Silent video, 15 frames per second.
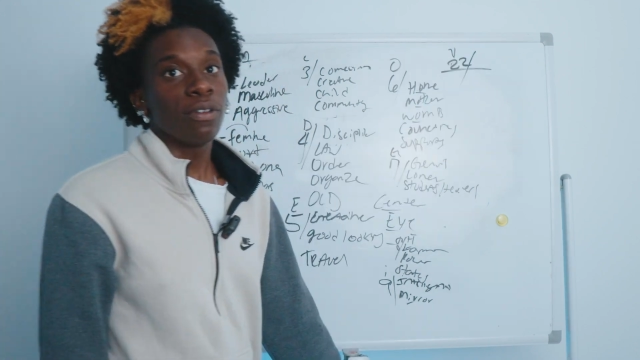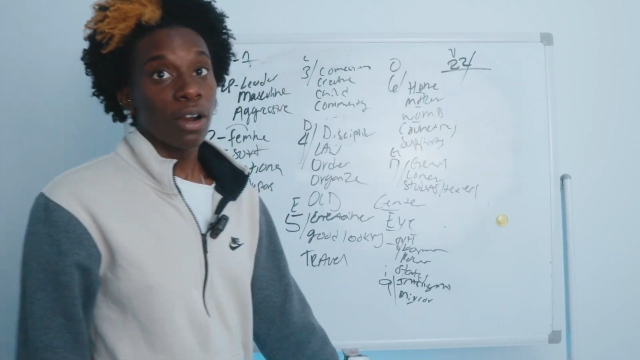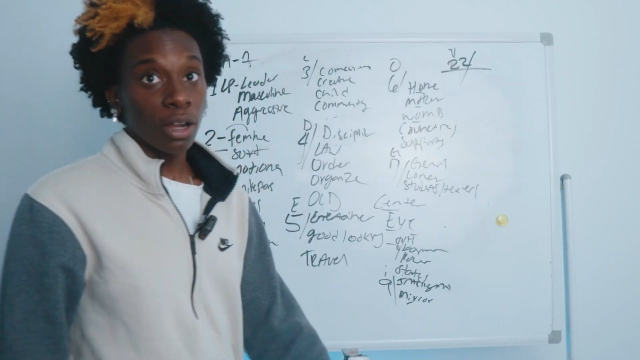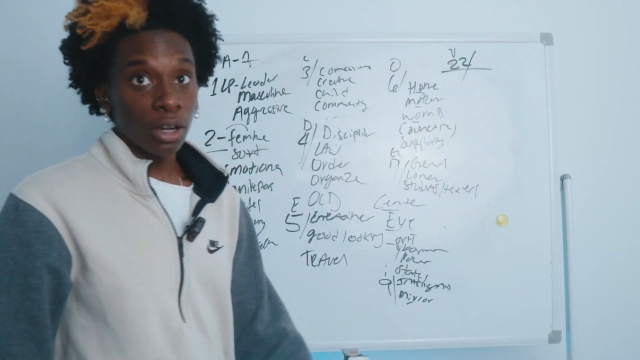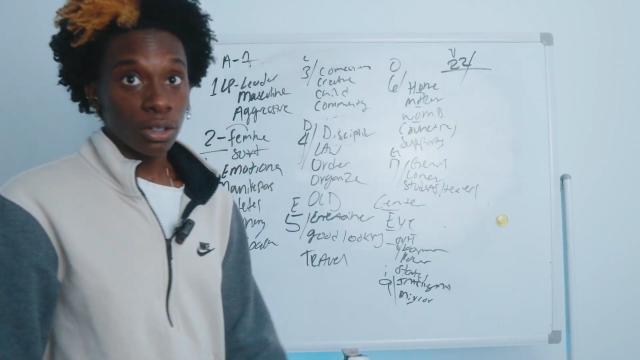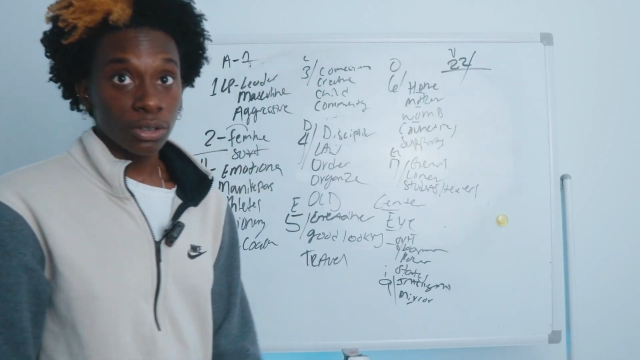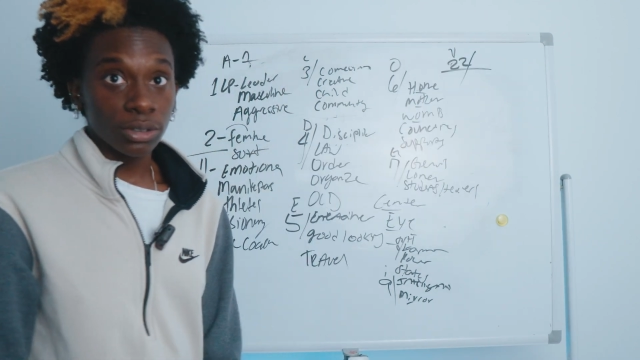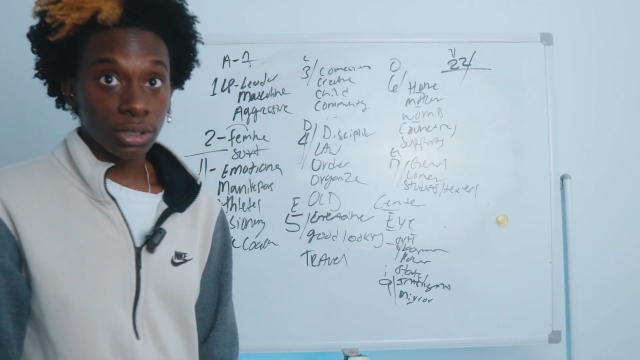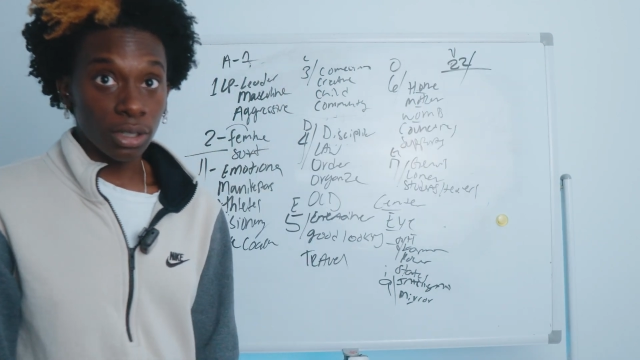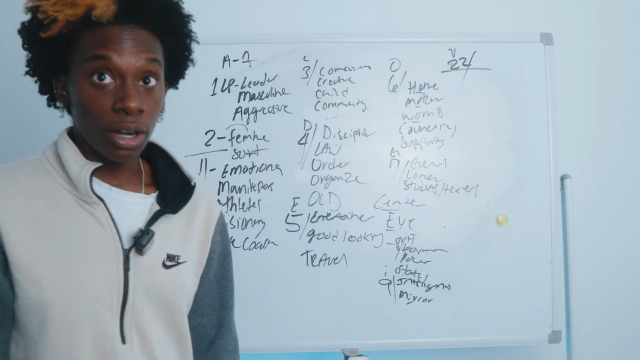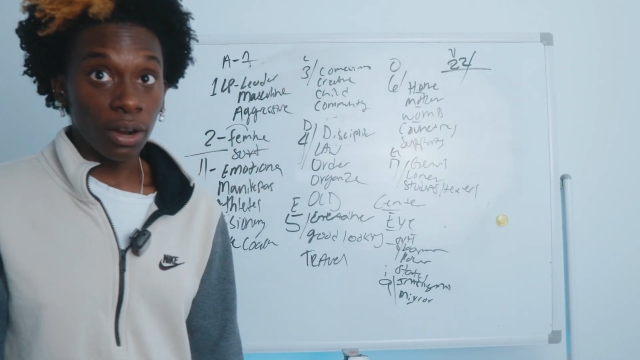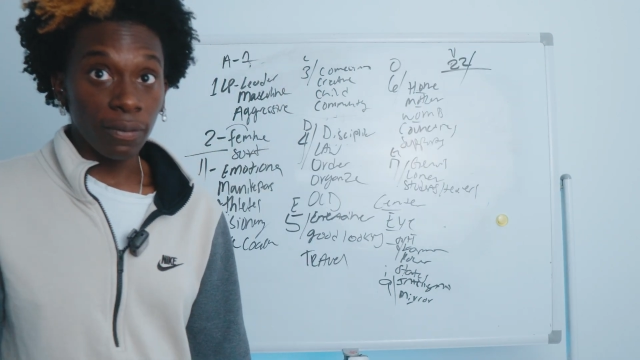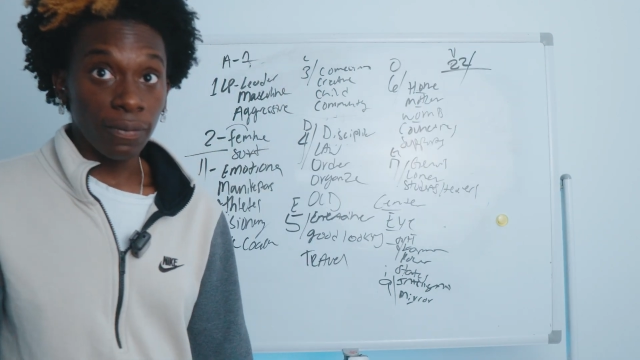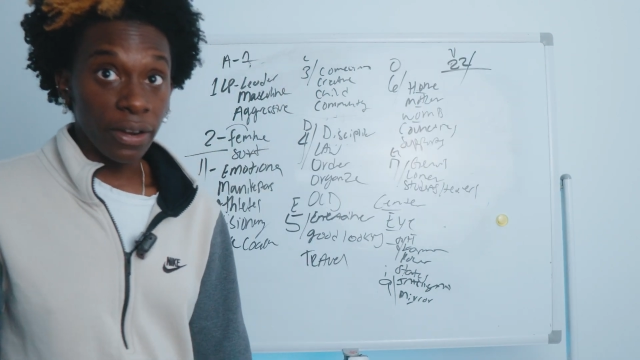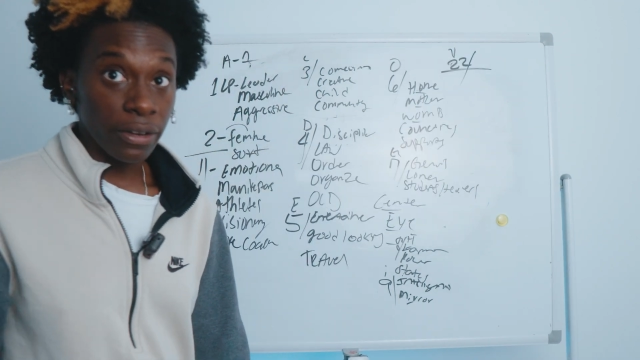Virgos
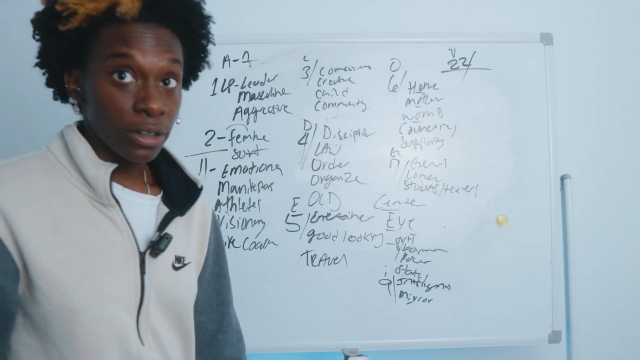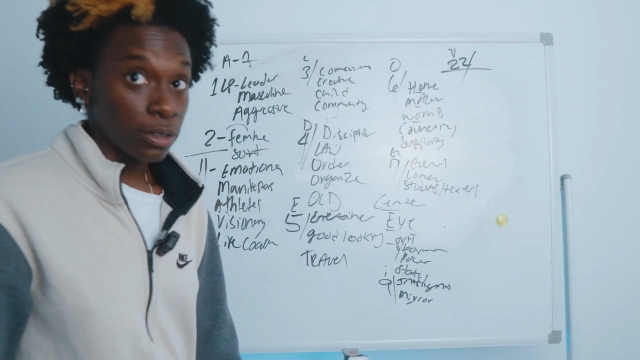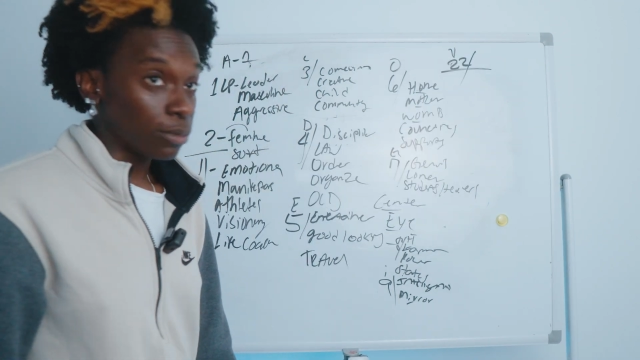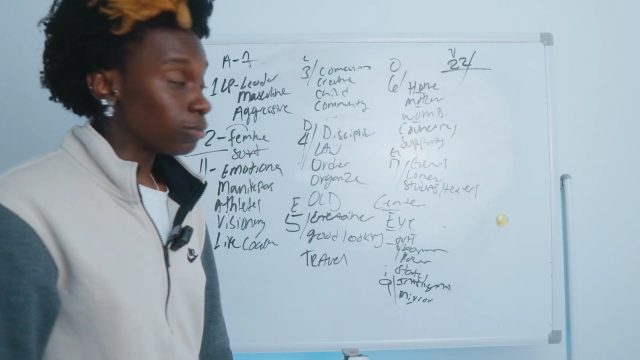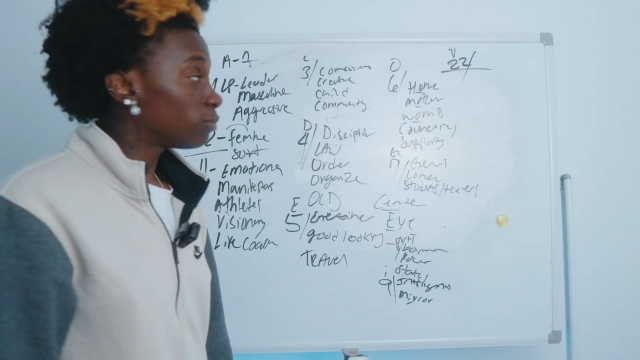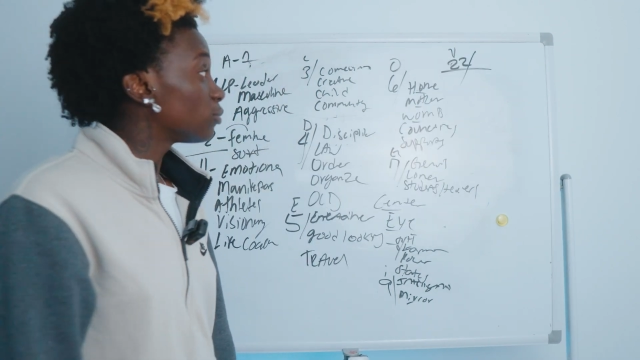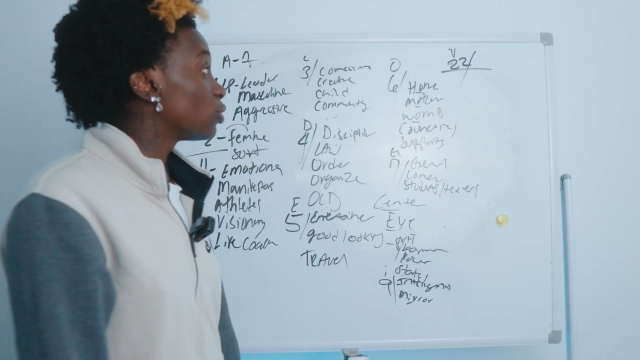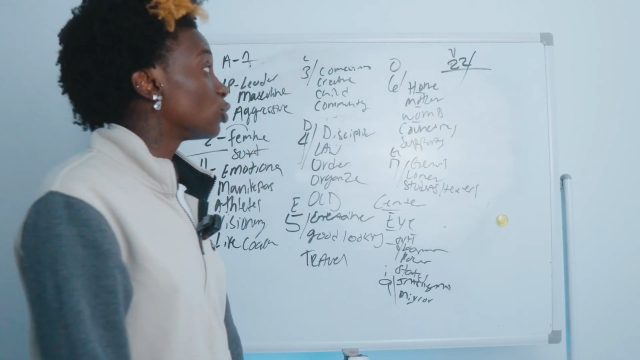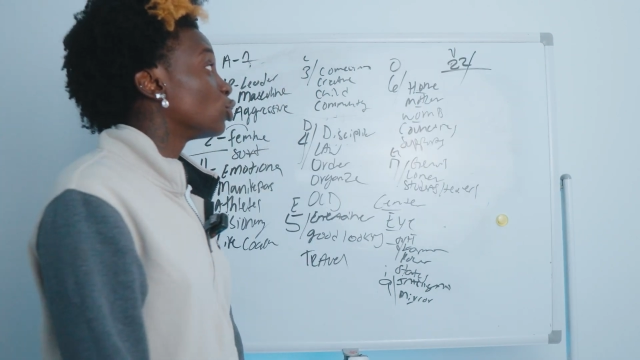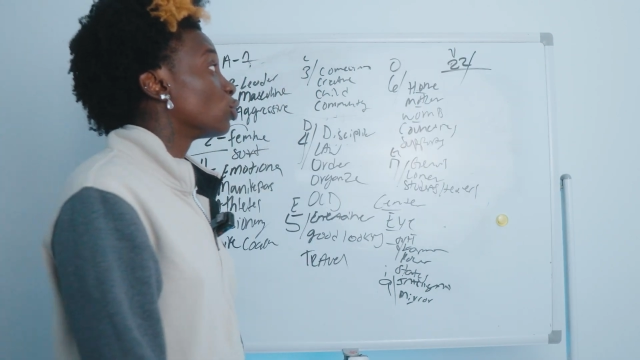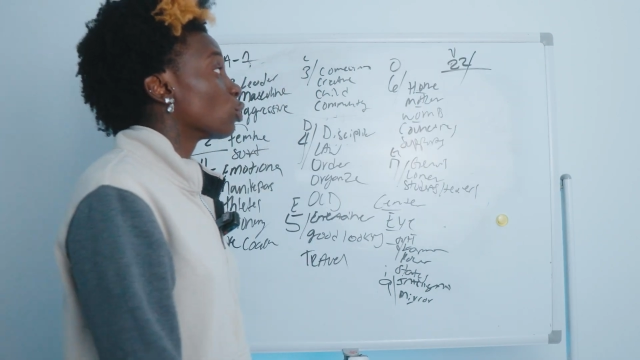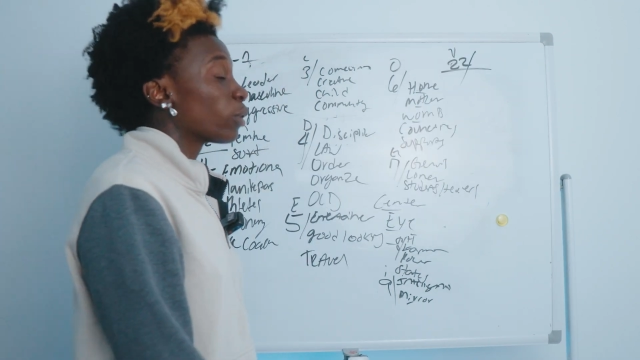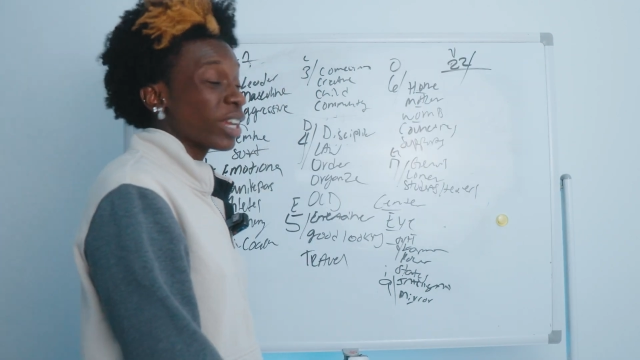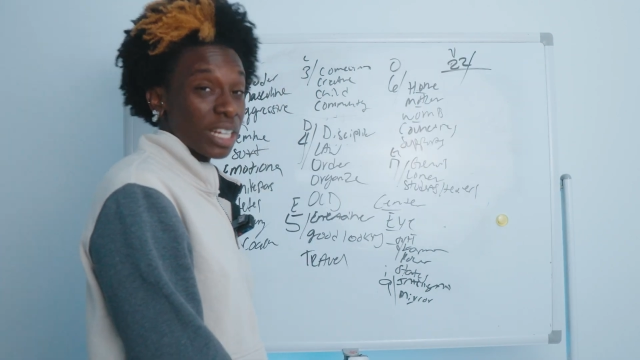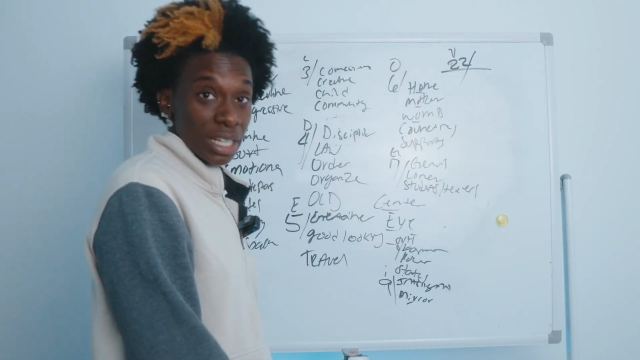are a very
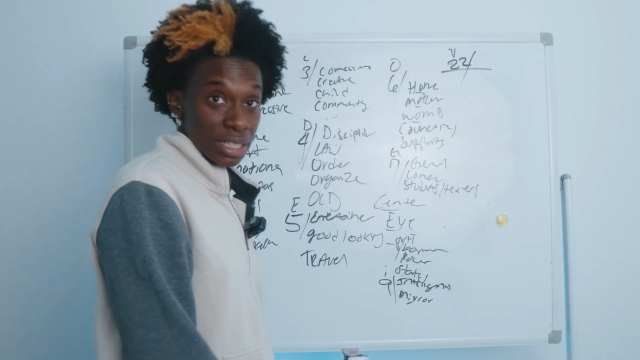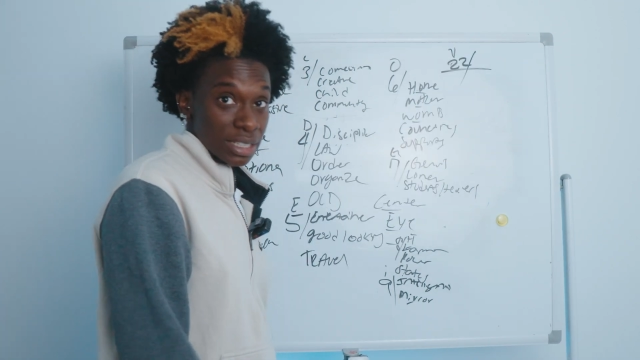great